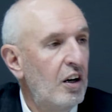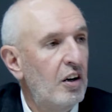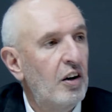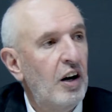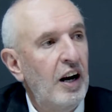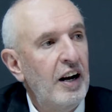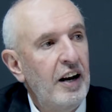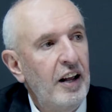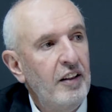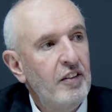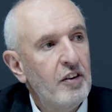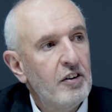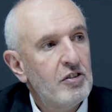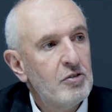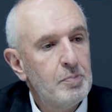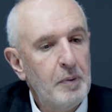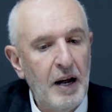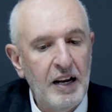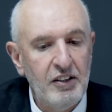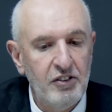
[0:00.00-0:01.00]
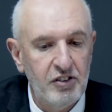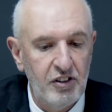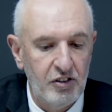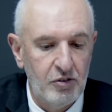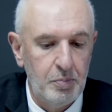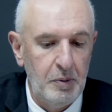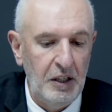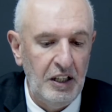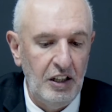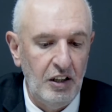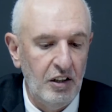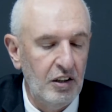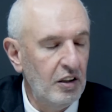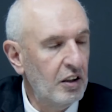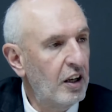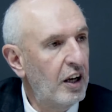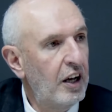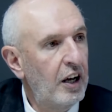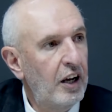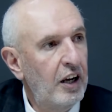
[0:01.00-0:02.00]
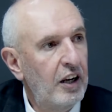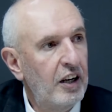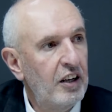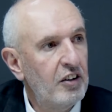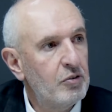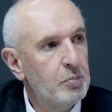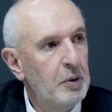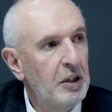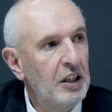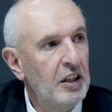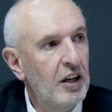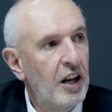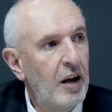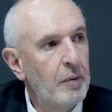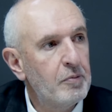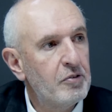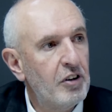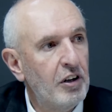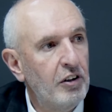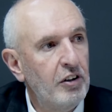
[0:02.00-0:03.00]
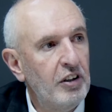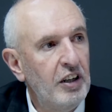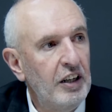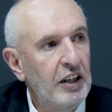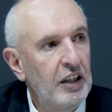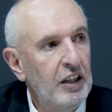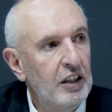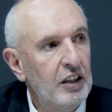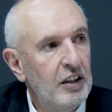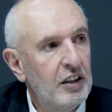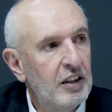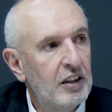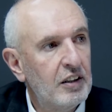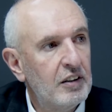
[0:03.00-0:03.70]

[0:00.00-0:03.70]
Right, and the space has been absolutely